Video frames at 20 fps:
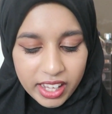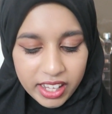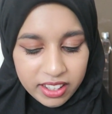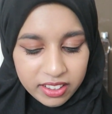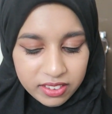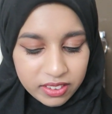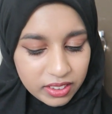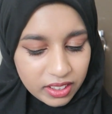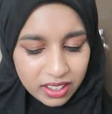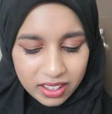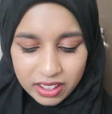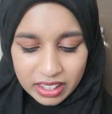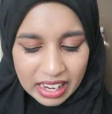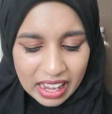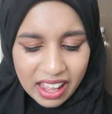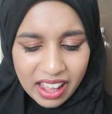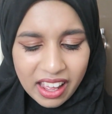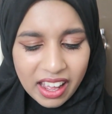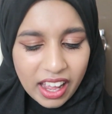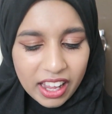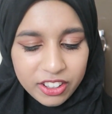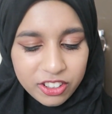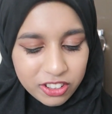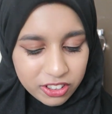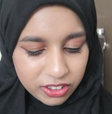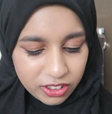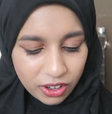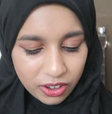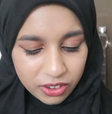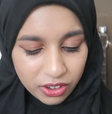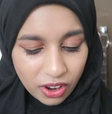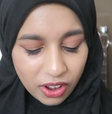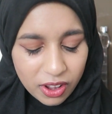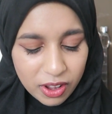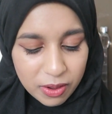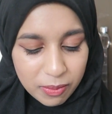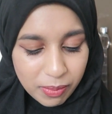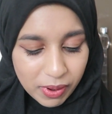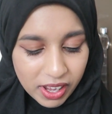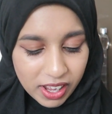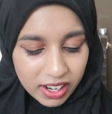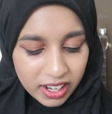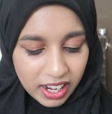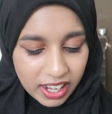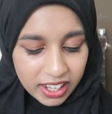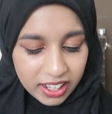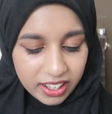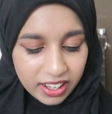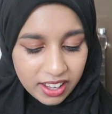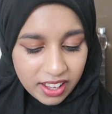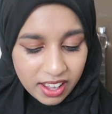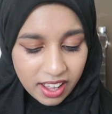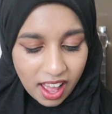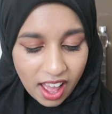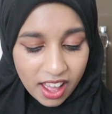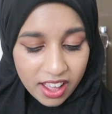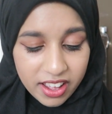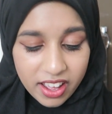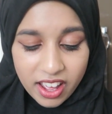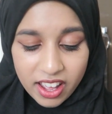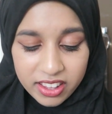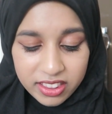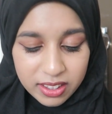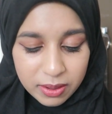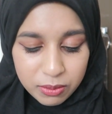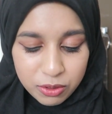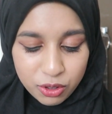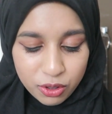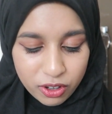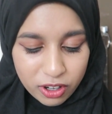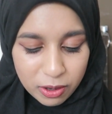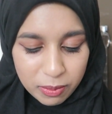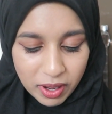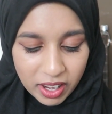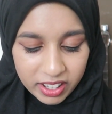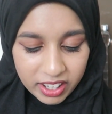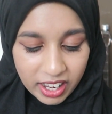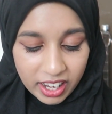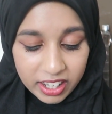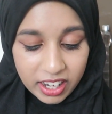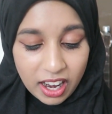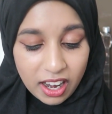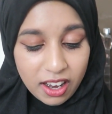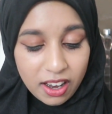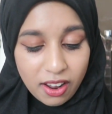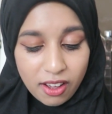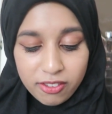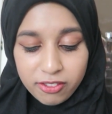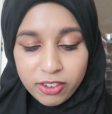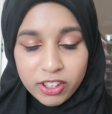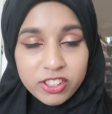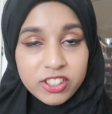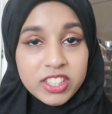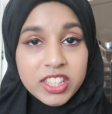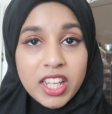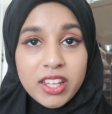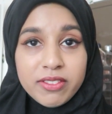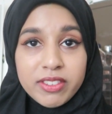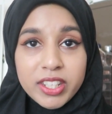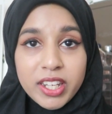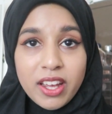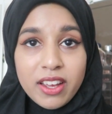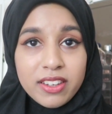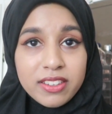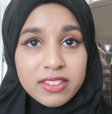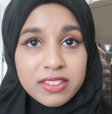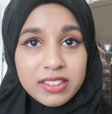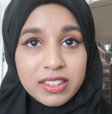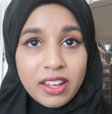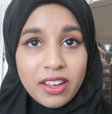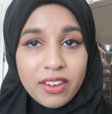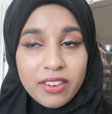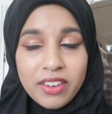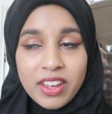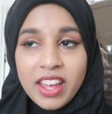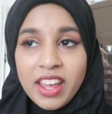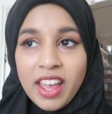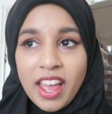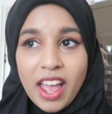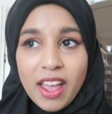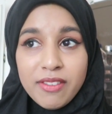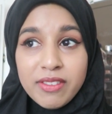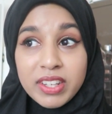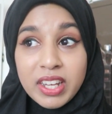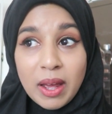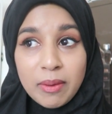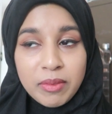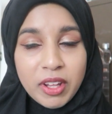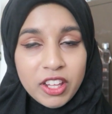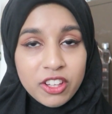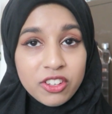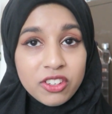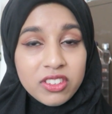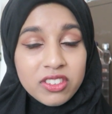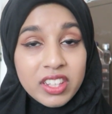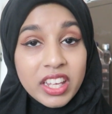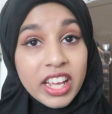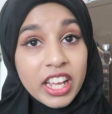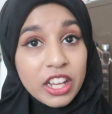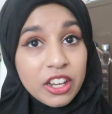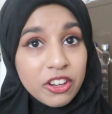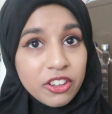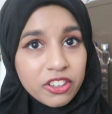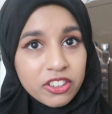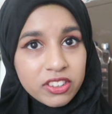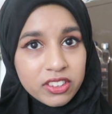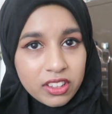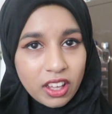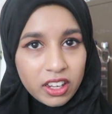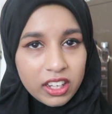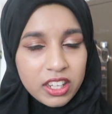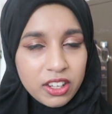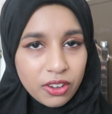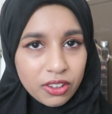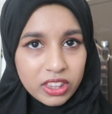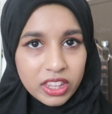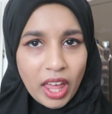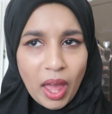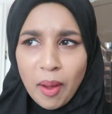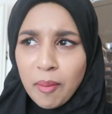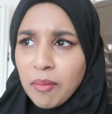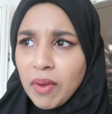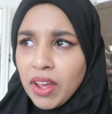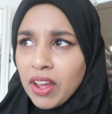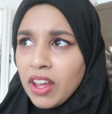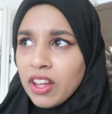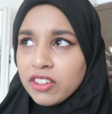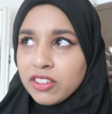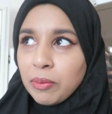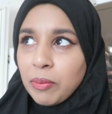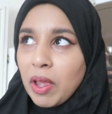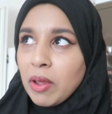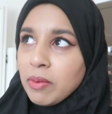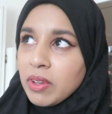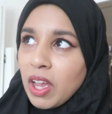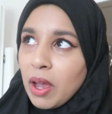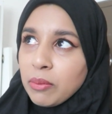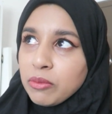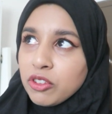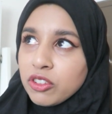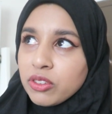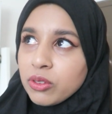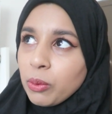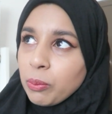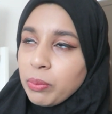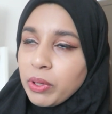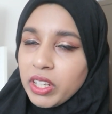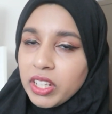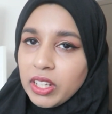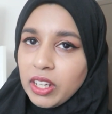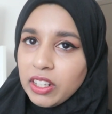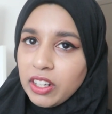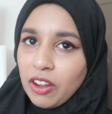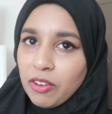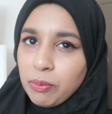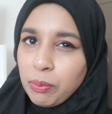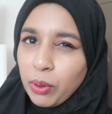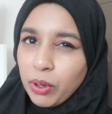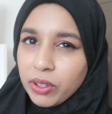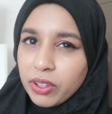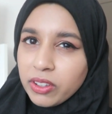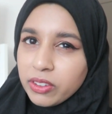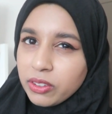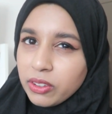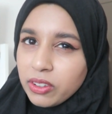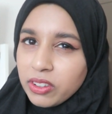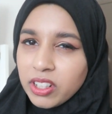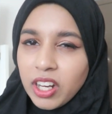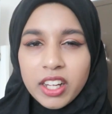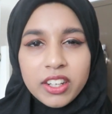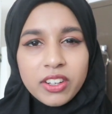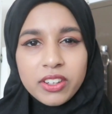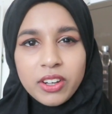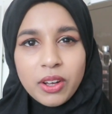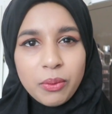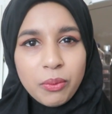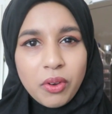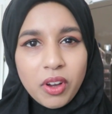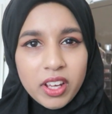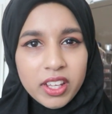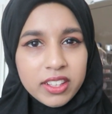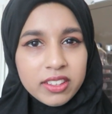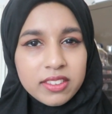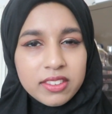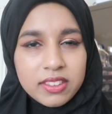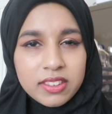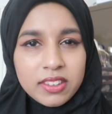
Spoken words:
it's, yeah, I just don't know. But like, I heard them talk about it and I love watching their videos, so every time they use it, it looked stunning on them. So maybe I'm just not putting enough product on. I don't know what